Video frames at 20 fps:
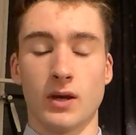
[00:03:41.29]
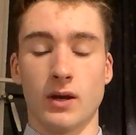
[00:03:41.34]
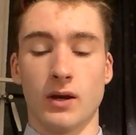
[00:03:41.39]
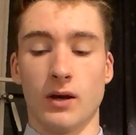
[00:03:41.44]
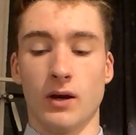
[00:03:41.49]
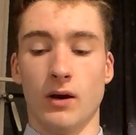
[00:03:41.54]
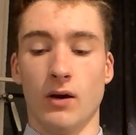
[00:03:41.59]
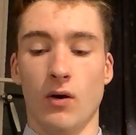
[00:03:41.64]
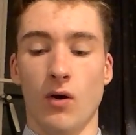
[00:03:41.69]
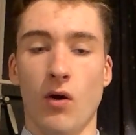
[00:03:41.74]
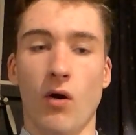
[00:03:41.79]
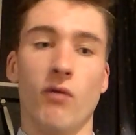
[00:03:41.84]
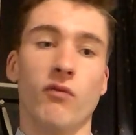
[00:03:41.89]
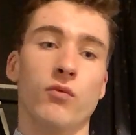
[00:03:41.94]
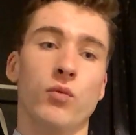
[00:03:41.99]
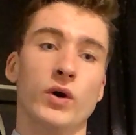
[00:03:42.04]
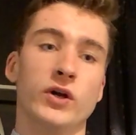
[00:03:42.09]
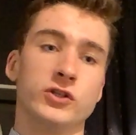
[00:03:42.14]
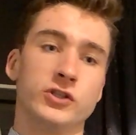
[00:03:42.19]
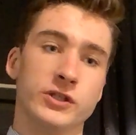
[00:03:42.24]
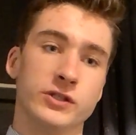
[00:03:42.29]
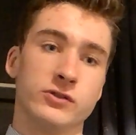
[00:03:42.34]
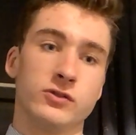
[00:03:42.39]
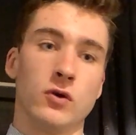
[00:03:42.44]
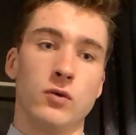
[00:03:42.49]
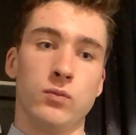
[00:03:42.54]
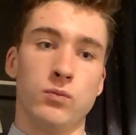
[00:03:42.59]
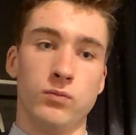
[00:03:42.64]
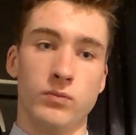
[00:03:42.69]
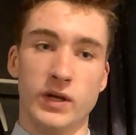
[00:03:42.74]
of which its
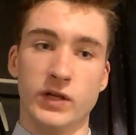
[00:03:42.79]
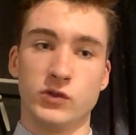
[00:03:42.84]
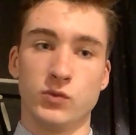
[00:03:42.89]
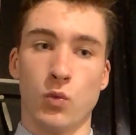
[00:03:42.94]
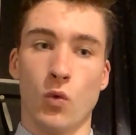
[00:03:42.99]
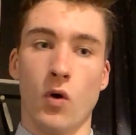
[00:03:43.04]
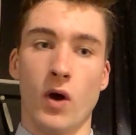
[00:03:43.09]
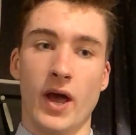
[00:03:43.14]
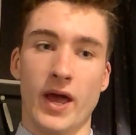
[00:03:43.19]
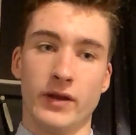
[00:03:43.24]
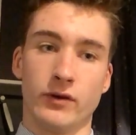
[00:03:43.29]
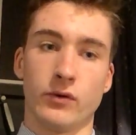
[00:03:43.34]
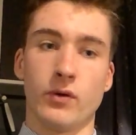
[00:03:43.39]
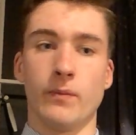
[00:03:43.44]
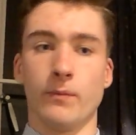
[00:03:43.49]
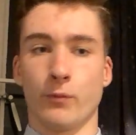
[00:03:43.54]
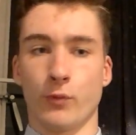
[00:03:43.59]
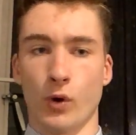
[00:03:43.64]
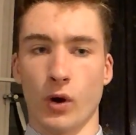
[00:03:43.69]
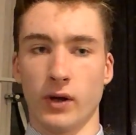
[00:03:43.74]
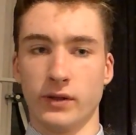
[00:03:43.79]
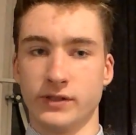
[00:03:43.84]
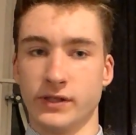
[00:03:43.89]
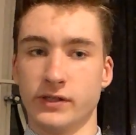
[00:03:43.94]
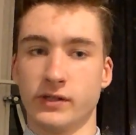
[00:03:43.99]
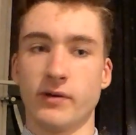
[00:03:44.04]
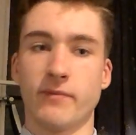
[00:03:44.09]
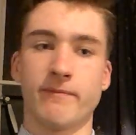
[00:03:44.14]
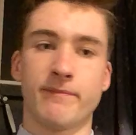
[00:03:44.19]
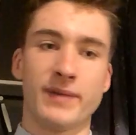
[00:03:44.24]
warhead
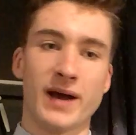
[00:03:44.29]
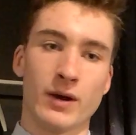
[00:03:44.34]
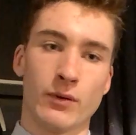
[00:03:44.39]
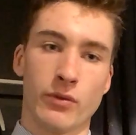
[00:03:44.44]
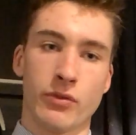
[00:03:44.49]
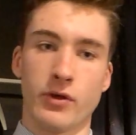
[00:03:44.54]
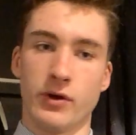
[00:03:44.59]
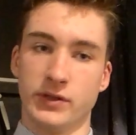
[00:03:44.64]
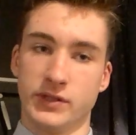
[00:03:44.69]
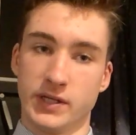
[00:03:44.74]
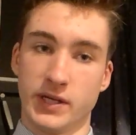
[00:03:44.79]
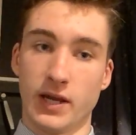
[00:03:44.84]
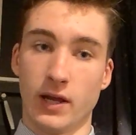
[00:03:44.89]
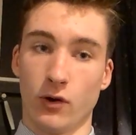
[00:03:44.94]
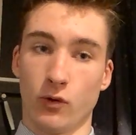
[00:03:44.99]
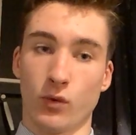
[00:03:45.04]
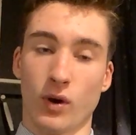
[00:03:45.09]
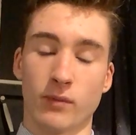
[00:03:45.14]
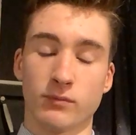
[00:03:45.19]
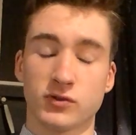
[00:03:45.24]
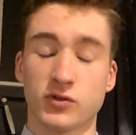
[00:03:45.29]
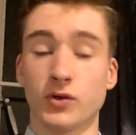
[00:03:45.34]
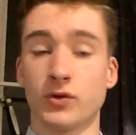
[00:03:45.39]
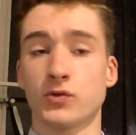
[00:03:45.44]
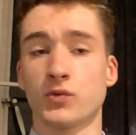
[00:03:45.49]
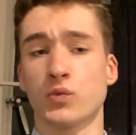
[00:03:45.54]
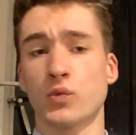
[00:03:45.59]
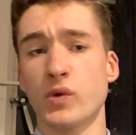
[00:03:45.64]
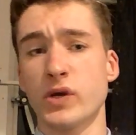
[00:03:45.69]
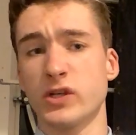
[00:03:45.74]
comprises about 30 kilograms, so
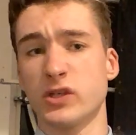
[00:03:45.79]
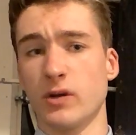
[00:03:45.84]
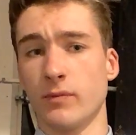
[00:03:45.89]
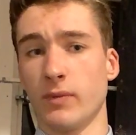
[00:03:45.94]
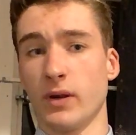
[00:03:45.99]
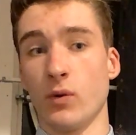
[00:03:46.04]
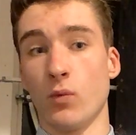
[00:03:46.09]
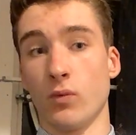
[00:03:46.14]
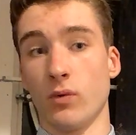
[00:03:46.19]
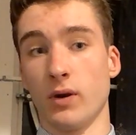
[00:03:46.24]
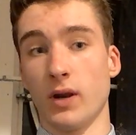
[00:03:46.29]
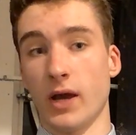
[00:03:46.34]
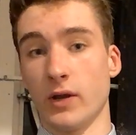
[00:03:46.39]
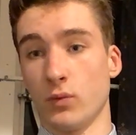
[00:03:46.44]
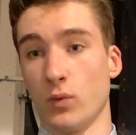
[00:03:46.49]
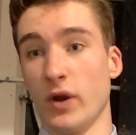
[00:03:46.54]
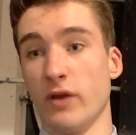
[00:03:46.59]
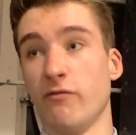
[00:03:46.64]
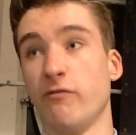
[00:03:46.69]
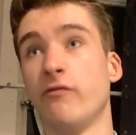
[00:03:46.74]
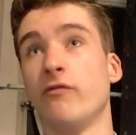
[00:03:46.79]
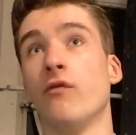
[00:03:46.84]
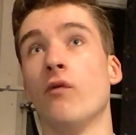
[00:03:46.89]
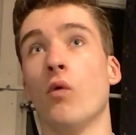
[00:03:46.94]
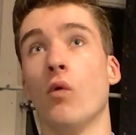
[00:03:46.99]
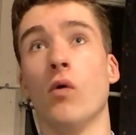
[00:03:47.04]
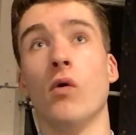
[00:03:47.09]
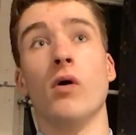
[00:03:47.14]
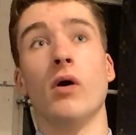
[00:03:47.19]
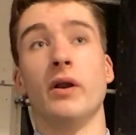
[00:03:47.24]
it's reasonably lightweight
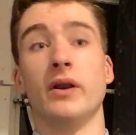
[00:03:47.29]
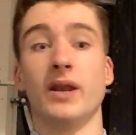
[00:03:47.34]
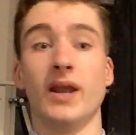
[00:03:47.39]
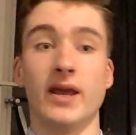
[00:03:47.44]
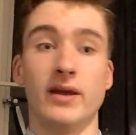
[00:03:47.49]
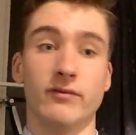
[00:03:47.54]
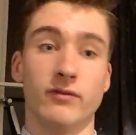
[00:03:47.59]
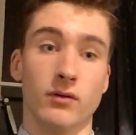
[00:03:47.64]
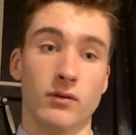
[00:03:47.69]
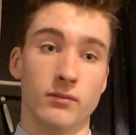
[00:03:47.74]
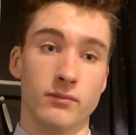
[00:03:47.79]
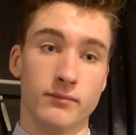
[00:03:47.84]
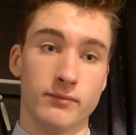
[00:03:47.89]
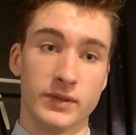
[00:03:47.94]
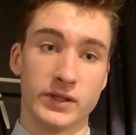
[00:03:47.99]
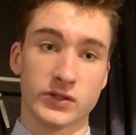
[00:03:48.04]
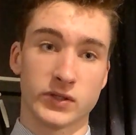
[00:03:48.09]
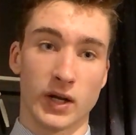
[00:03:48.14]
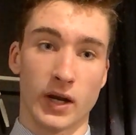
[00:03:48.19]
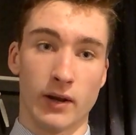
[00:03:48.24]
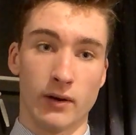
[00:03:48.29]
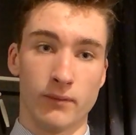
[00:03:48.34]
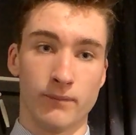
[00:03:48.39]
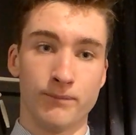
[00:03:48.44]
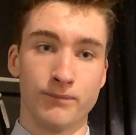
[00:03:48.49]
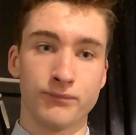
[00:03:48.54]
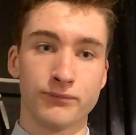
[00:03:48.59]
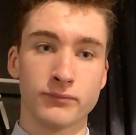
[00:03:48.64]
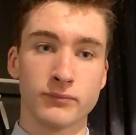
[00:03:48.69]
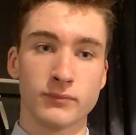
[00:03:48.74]
for a naval missile.
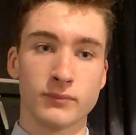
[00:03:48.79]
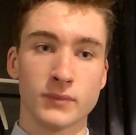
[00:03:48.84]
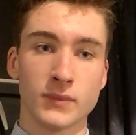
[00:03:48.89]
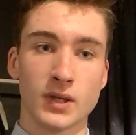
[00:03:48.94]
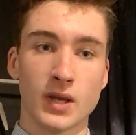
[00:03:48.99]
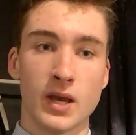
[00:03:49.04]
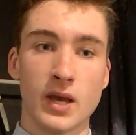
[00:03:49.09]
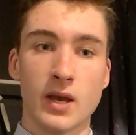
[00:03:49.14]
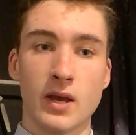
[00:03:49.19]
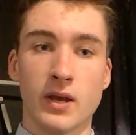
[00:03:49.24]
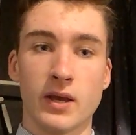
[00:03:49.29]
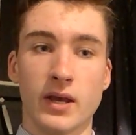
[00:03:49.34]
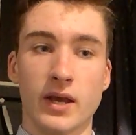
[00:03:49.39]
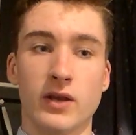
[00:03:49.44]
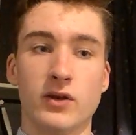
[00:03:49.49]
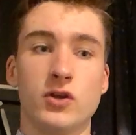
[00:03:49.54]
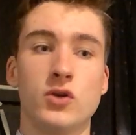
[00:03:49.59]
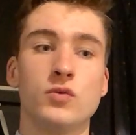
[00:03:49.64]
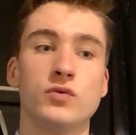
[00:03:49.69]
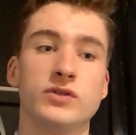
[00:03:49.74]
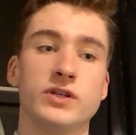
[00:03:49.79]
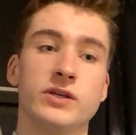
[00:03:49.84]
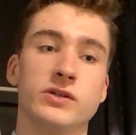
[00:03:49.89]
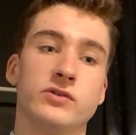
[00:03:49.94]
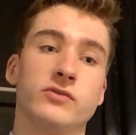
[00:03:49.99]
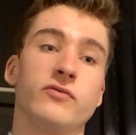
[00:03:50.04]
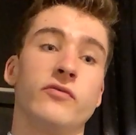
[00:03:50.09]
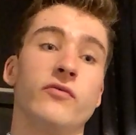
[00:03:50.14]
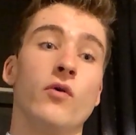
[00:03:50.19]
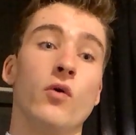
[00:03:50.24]
It uses,
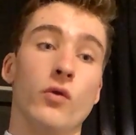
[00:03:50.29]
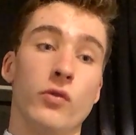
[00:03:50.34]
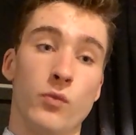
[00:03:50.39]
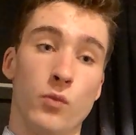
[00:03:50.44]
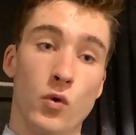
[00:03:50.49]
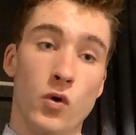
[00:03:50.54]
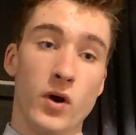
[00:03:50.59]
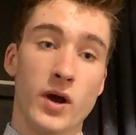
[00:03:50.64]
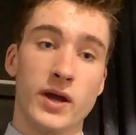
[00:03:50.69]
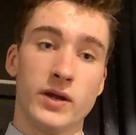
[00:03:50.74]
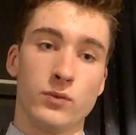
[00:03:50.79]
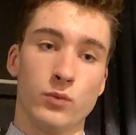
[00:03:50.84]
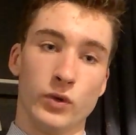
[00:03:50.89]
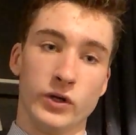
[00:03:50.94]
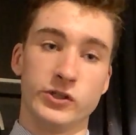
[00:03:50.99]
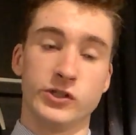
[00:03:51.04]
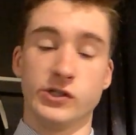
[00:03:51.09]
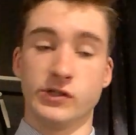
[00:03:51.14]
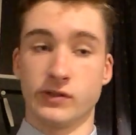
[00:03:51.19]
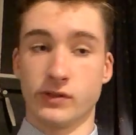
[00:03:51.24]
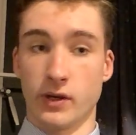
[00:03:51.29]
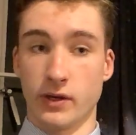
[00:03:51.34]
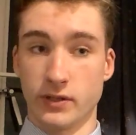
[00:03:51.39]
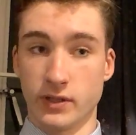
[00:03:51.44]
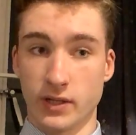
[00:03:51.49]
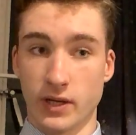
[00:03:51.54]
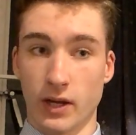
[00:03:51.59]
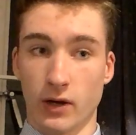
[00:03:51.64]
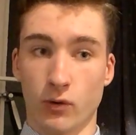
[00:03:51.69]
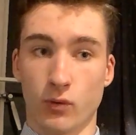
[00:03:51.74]
for the warhead, which is 30
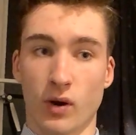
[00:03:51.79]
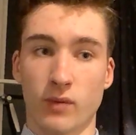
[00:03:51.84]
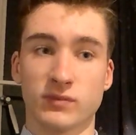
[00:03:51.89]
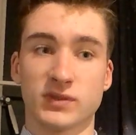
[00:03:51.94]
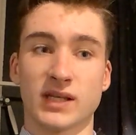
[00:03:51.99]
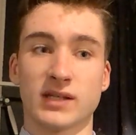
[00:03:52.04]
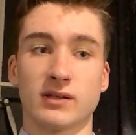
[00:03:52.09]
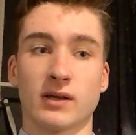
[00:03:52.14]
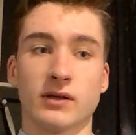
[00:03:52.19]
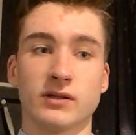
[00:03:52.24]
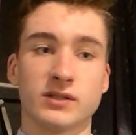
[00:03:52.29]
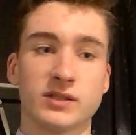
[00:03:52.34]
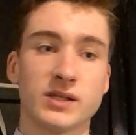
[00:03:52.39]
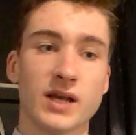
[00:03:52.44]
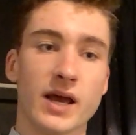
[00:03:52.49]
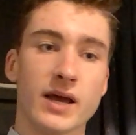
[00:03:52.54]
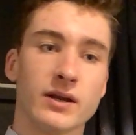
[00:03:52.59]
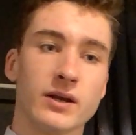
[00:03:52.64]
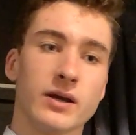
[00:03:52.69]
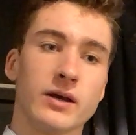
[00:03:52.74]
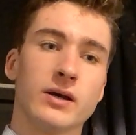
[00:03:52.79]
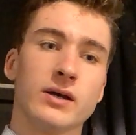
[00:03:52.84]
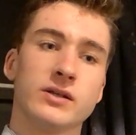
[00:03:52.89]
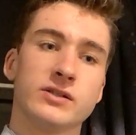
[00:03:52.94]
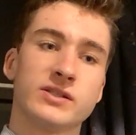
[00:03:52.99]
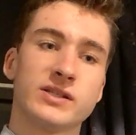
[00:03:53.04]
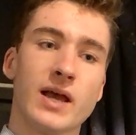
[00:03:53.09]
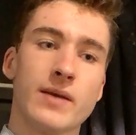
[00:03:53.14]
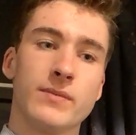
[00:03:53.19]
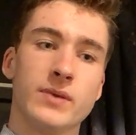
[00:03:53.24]
kilograms, as I said, a
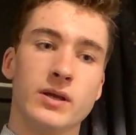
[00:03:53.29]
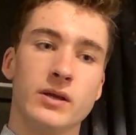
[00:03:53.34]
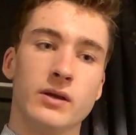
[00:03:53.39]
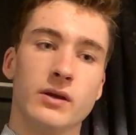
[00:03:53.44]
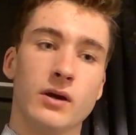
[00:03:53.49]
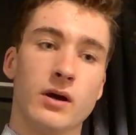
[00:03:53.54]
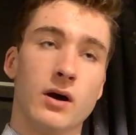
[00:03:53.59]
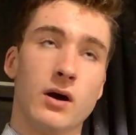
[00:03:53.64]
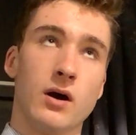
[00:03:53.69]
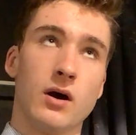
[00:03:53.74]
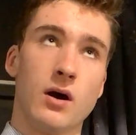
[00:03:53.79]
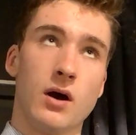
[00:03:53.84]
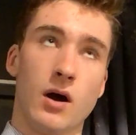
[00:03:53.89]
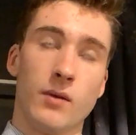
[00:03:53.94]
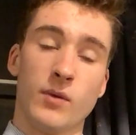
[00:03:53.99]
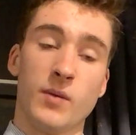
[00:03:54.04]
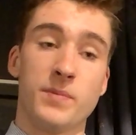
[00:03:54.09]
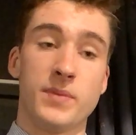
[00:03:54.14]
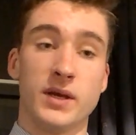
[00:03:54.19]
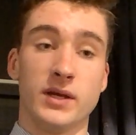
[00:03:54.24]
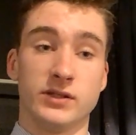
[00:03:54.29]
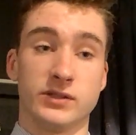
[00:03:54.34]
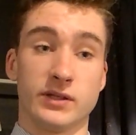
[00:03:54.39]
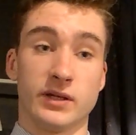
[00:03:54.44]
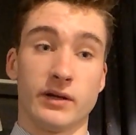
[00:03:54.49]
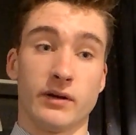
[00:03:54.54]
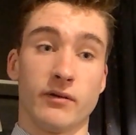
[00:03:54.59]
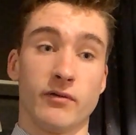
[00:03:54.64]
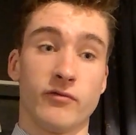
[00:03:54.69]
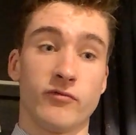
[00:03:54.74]

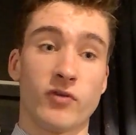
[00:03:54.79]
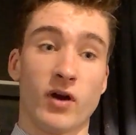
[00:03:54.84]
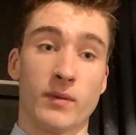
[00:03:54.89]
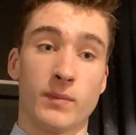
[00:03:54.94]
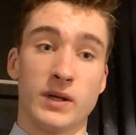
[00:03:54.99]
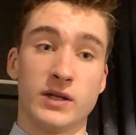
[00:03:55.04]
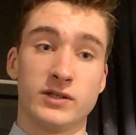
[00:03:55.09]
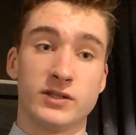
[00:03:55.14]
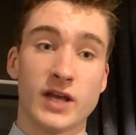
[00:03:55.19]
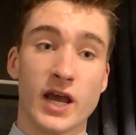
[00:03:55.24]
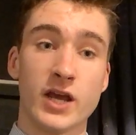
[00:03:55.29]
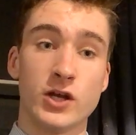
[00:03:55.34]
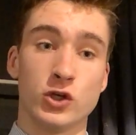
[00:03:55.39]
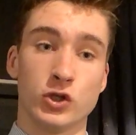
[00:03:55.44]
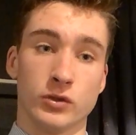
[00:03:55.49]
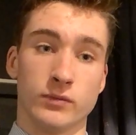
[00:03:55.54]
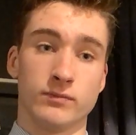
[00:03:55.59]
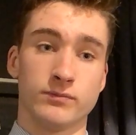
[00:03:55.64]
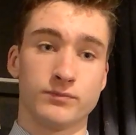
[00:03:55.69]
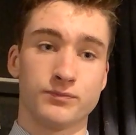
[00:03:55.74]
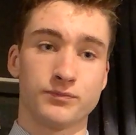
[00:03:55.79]
semi-armor-piercing fragmentation